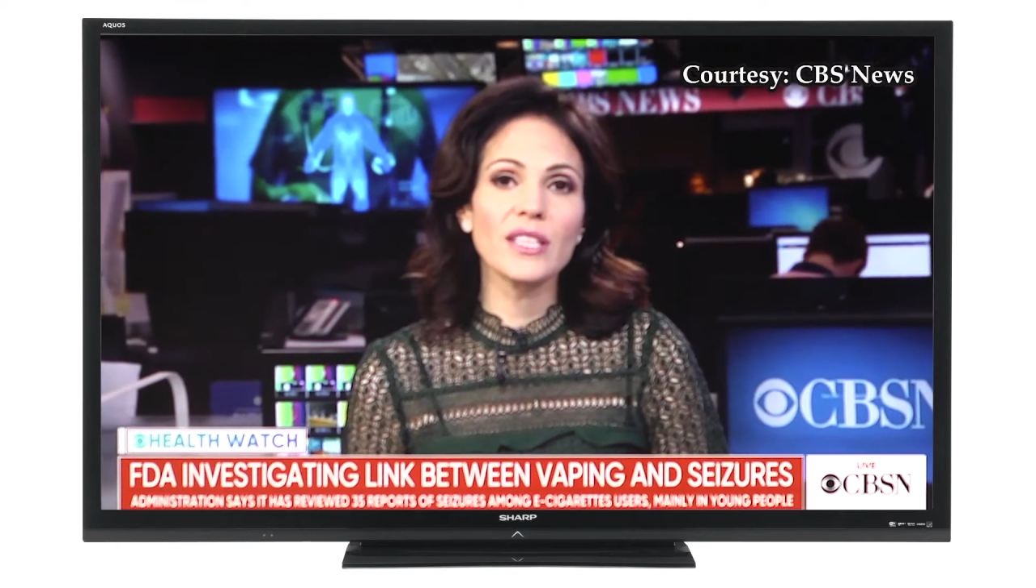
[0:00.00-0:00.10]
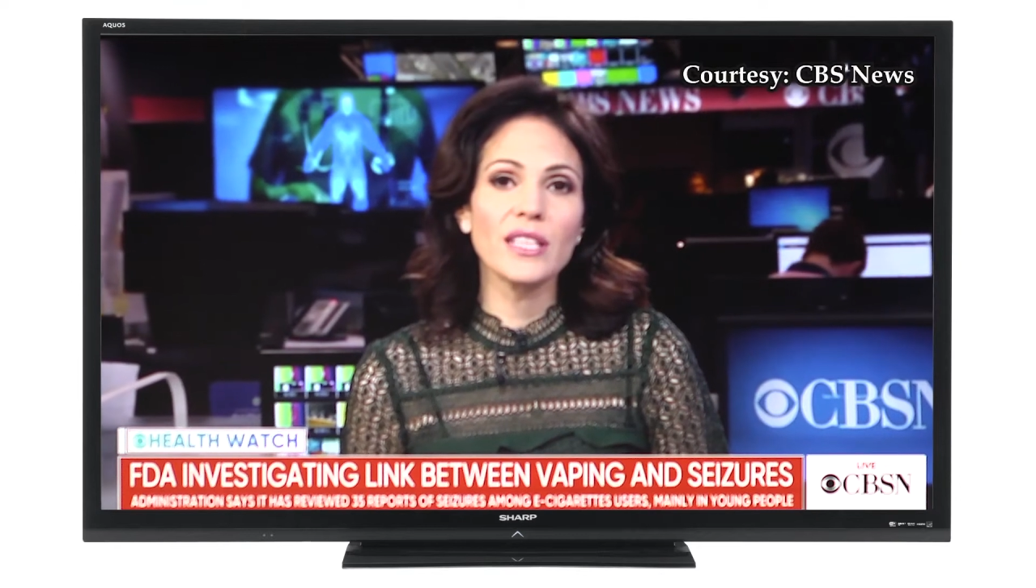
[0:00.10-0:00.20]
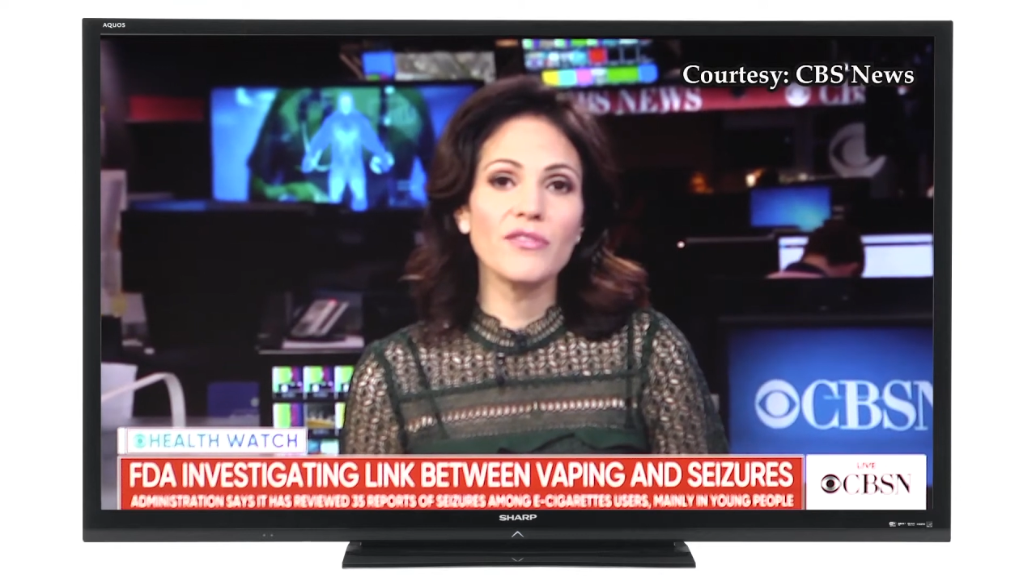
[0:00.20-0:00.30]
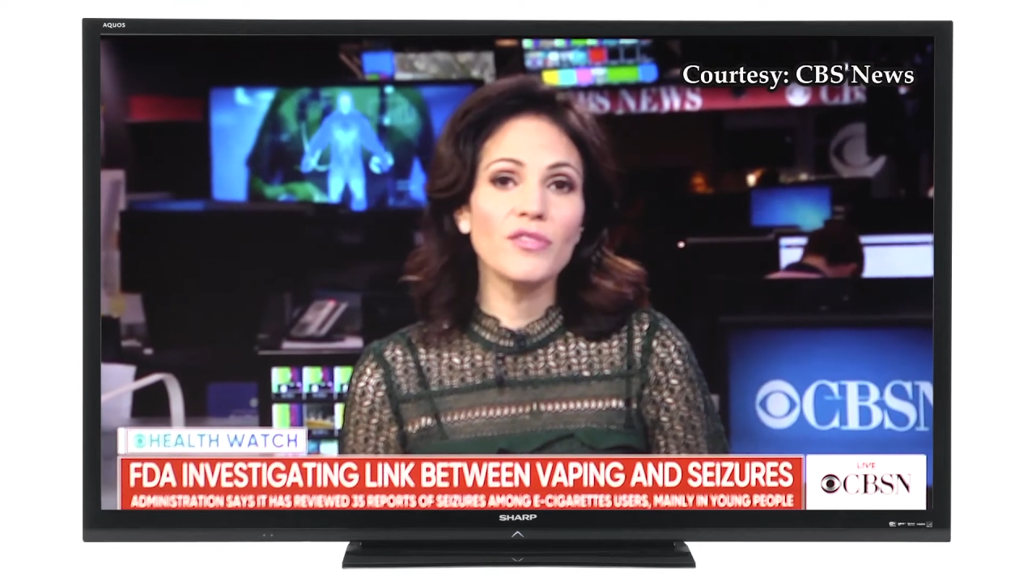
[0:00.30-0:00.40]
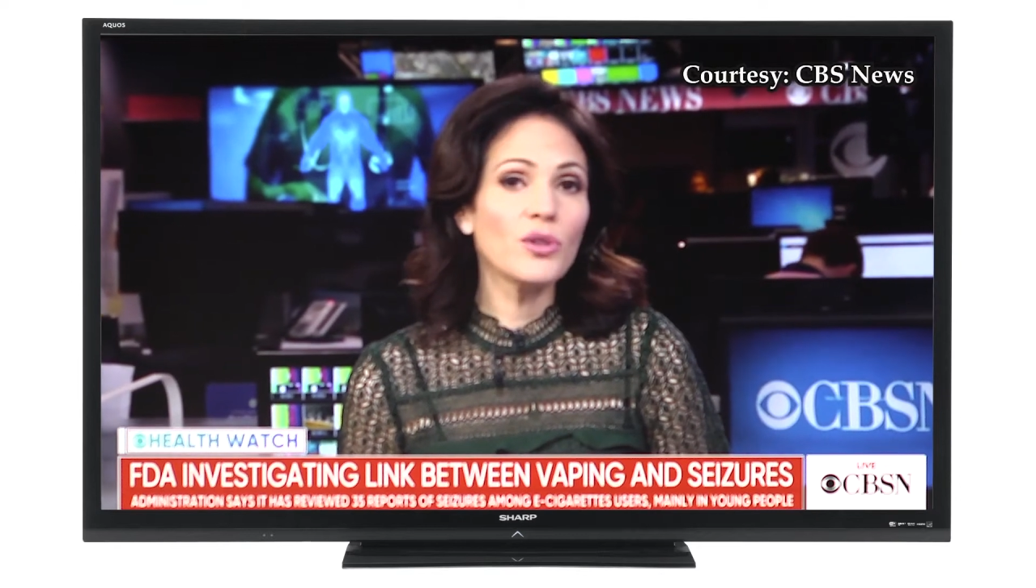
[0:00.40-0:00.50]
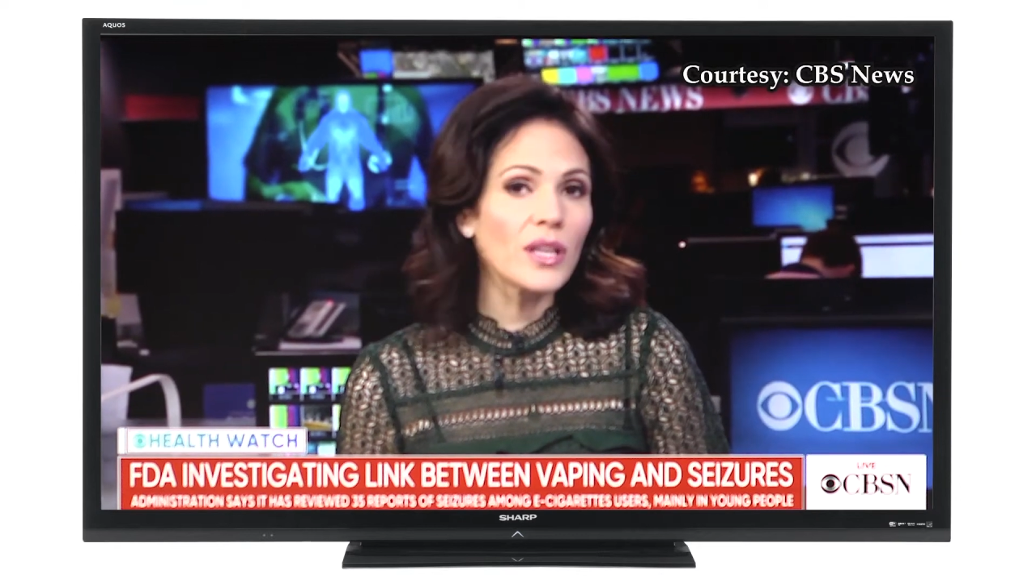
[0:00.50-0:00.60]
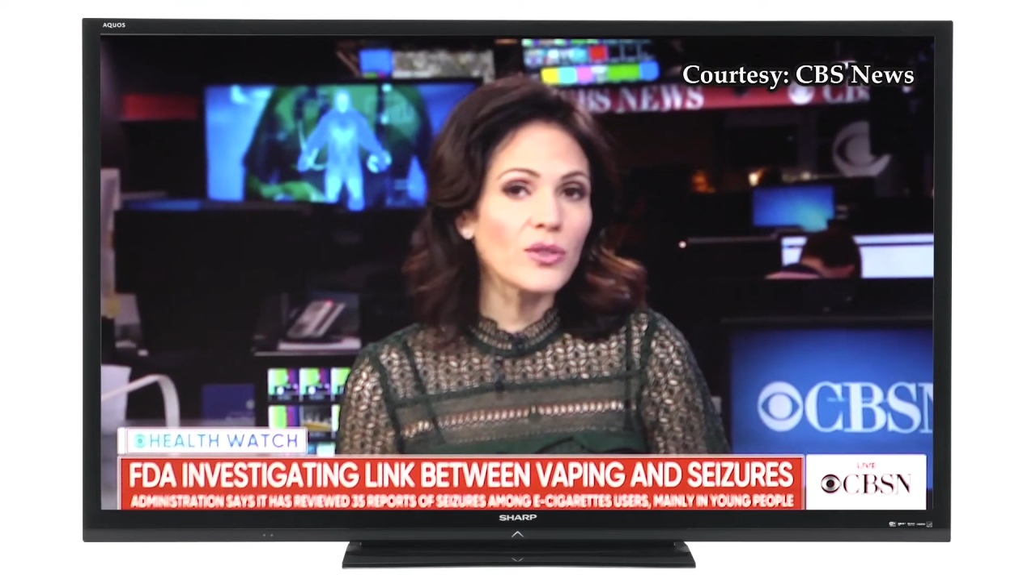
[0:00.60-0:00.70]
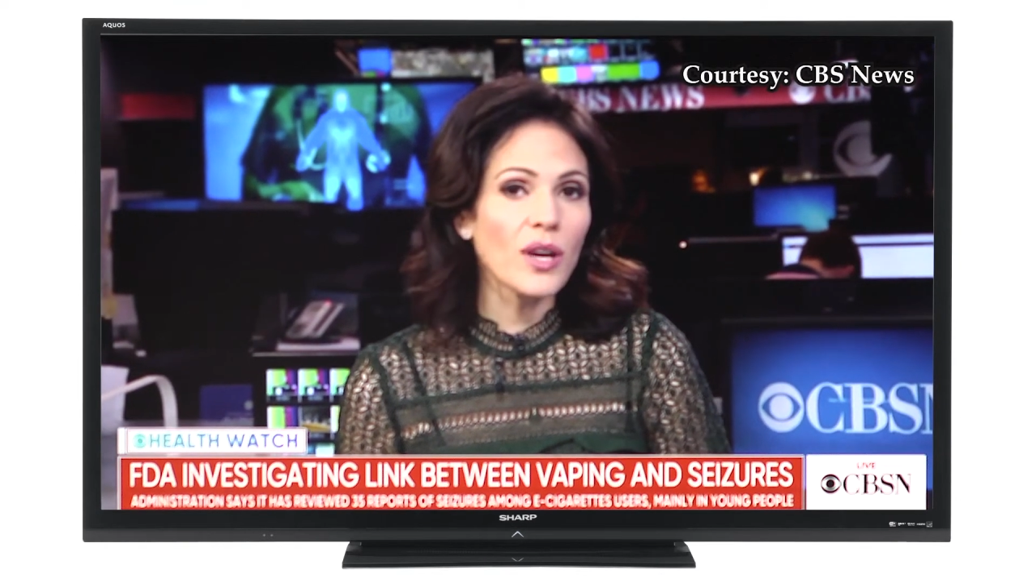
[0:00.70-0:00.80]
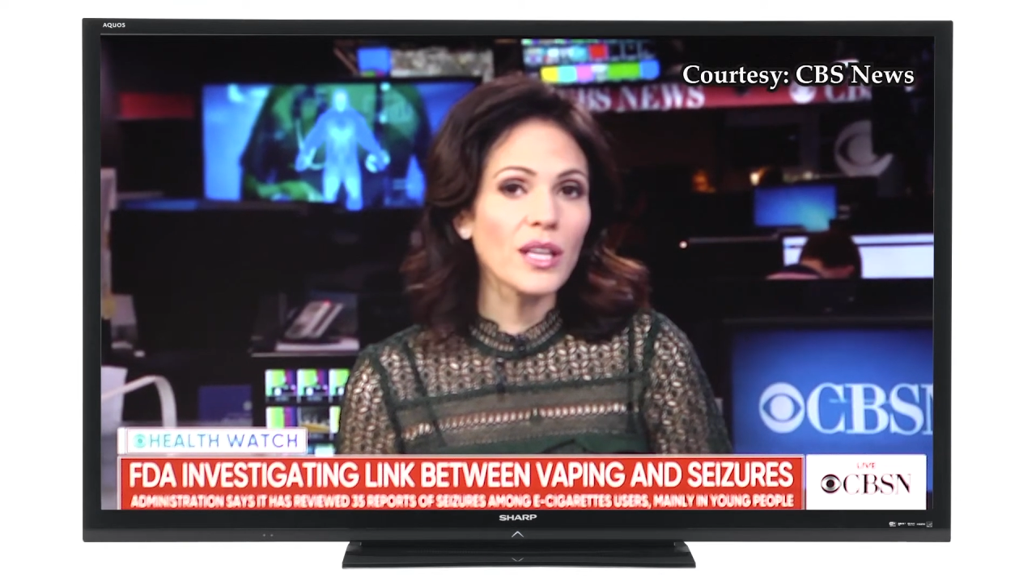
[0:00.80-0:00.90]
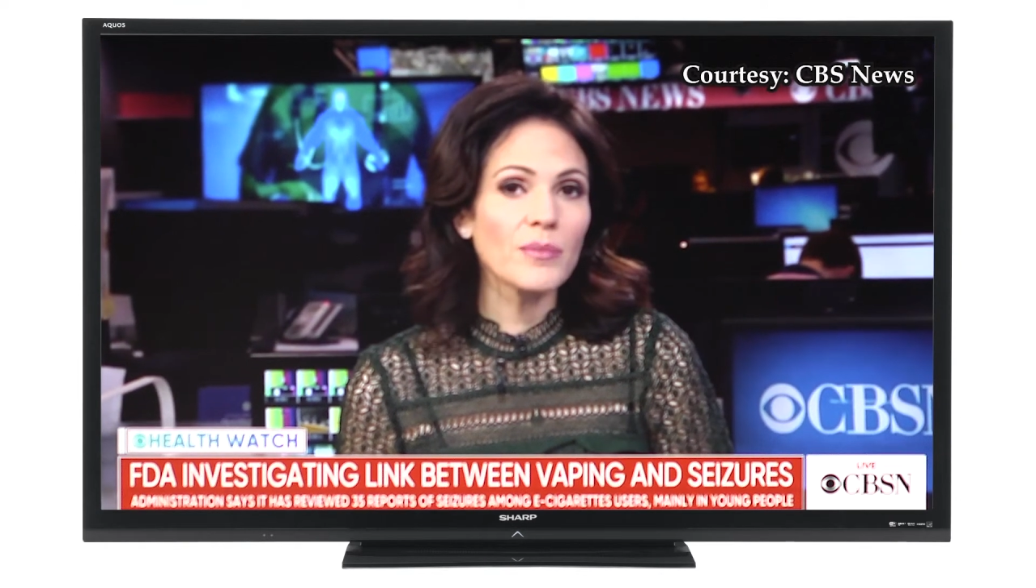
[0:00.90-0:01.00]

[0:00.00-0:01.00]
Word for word: the Food and Drug